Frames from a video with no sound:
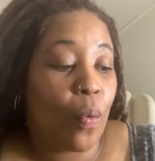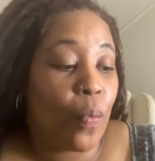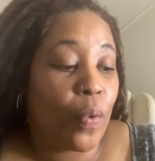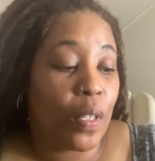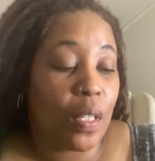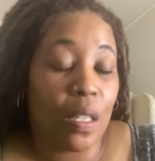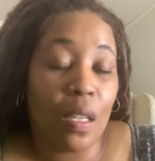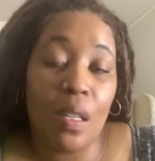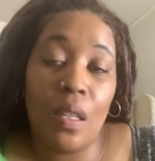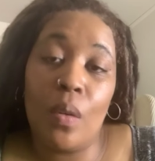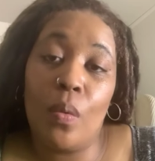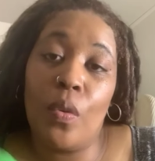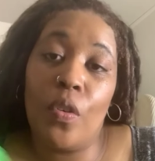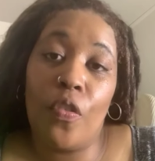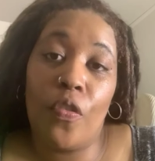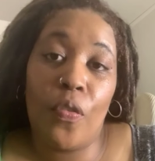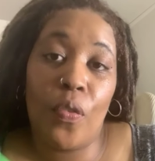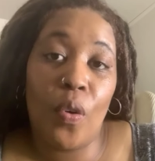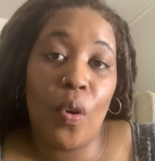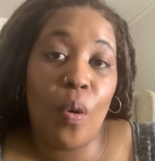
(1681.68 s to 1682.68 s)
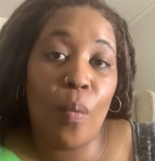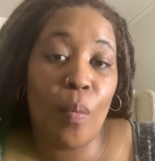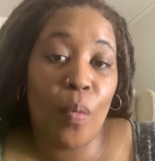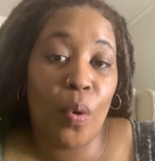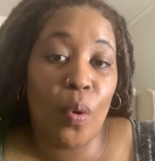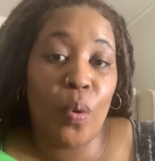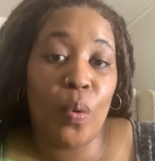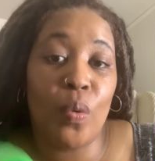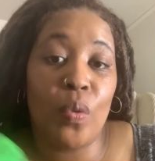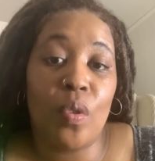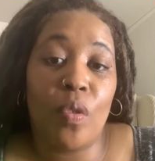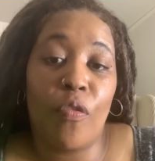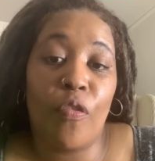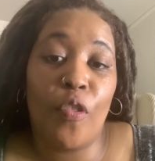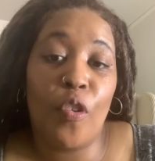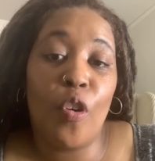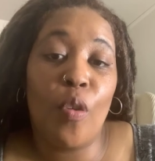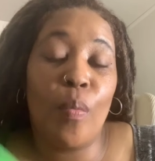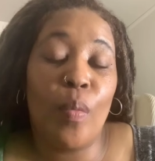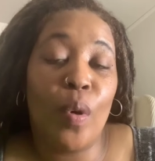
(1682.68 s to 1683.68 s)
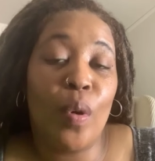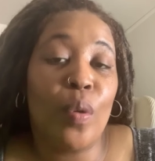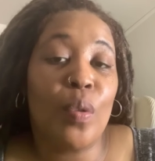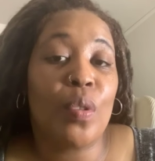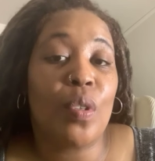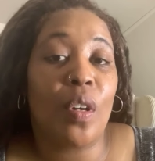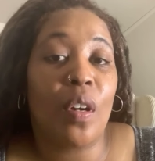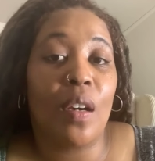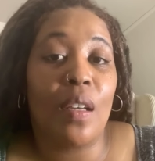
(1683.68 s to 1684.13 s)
we're dealing with full moons are